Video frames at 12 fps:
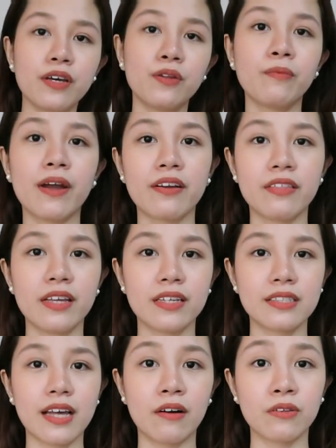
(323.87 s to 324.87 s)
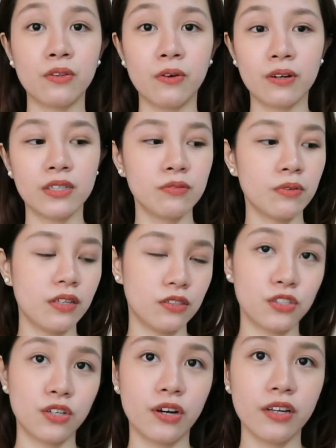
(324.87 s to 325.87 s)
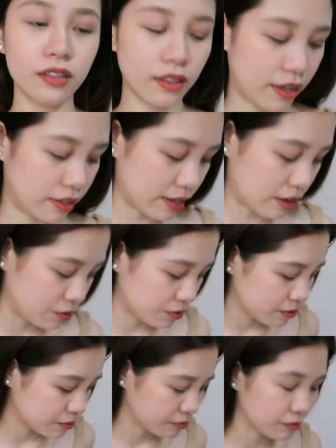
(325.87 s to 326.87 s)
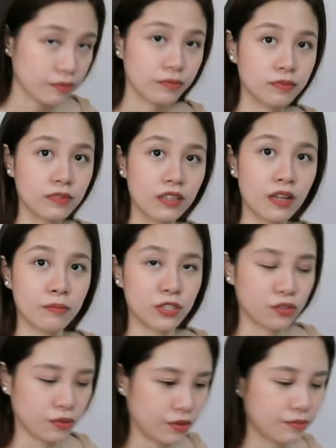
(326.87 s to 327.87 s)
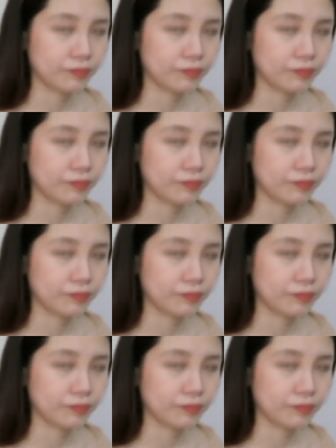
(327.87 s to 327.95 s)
can wear this outdoors with a skirt like now. Let me show you.